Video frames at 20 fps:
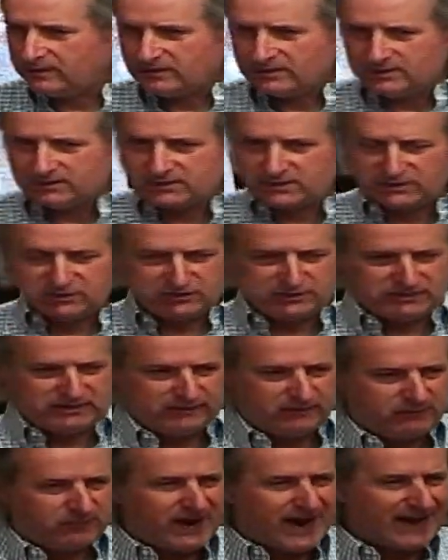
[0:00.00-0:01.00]
such
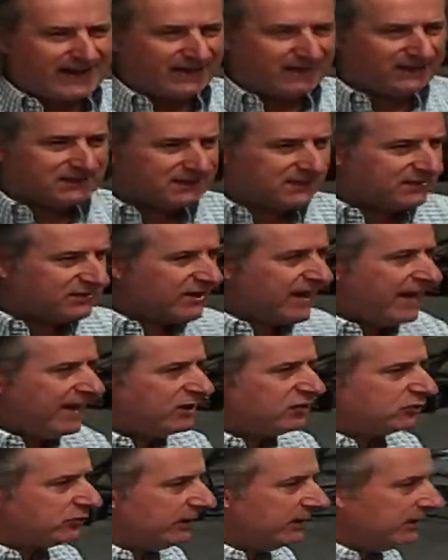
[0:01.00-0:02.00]
defiance, such
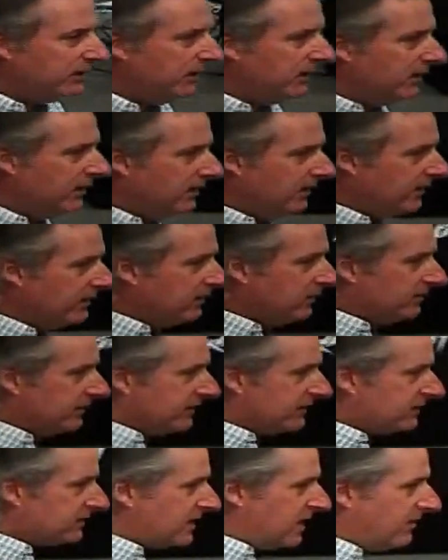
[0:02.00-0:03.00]
hatred, you know, that
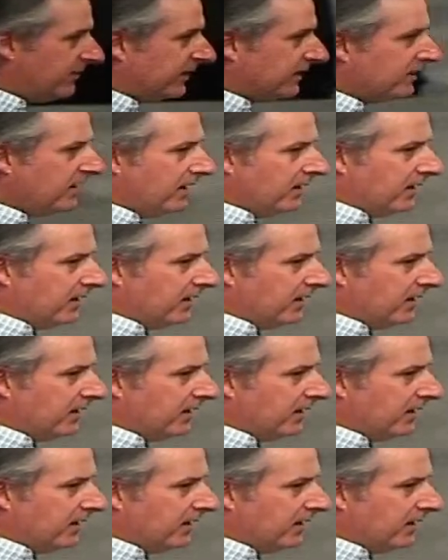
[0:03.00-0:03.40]
is coming.